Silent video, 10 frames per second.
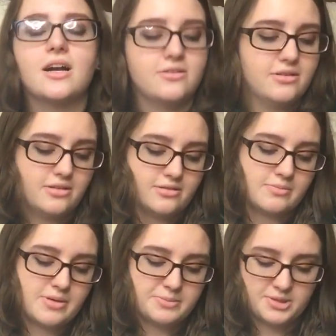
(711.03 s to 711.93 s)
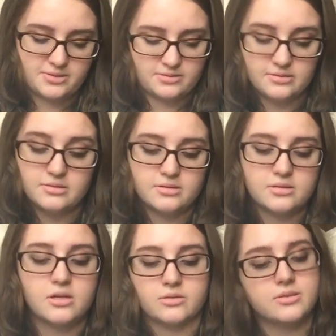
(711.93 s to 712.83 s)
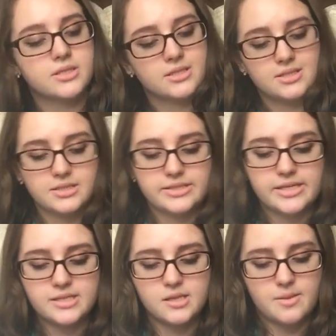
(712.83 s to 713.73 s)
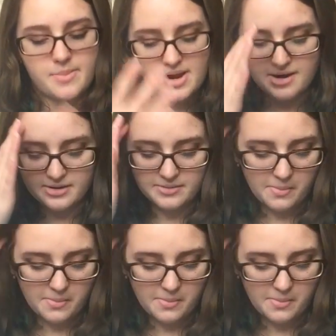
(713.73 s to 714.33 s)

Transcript: don't know, maybe. Oh, it says on the back